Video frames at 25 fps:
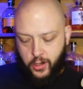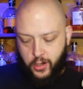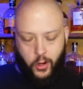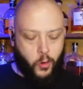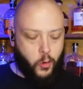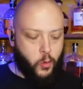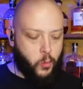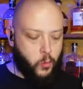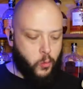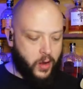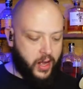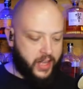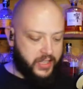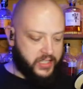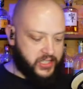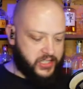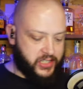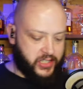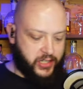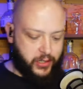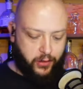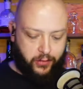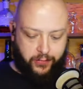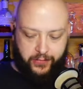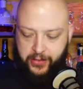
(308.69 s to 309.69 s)
Who wants
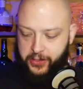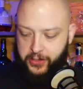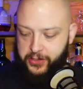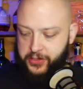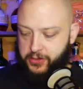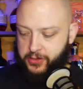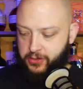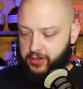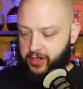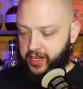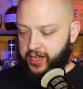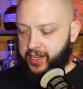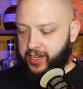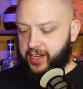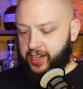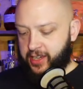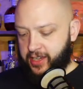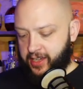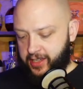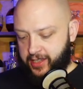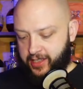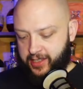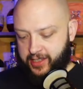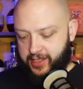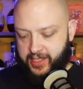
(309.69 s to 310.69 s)
chill filtering?
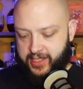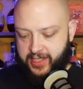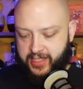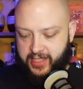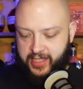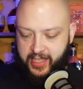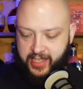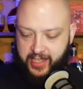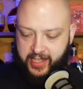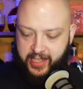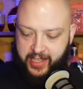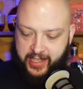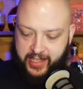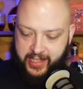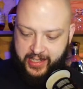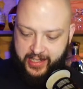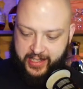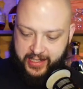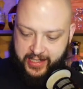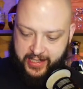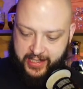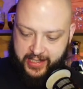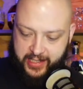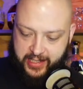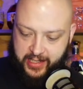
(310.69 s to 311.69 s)
This thing
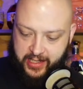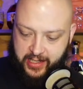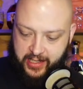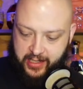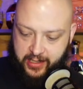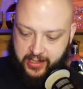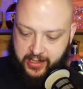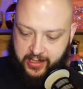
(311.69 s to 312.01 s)
is